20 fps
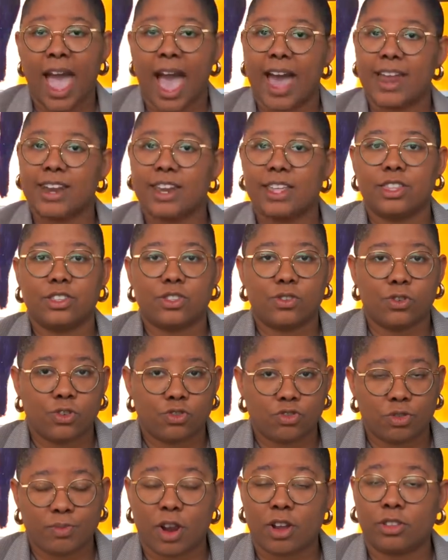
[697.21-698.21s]
And the
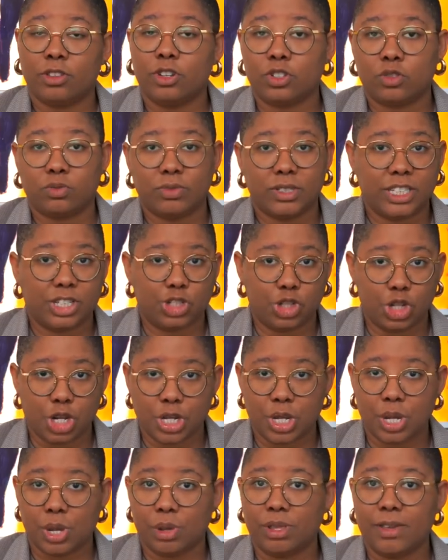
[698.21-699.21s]
SodaStream art looks really
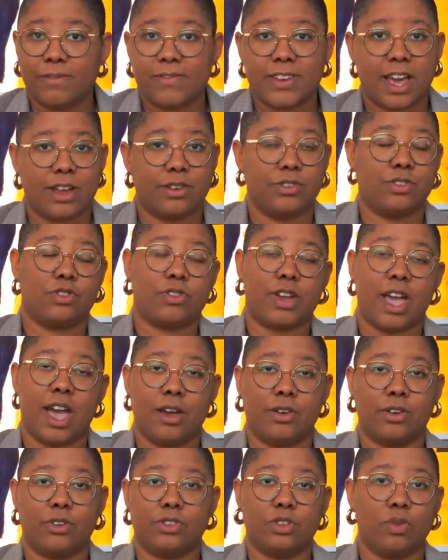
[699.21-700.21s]
chic. You can leave it out on your
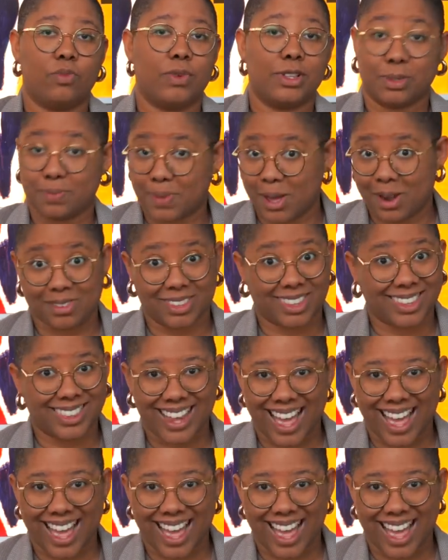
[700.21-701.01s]
counter. So what what's better than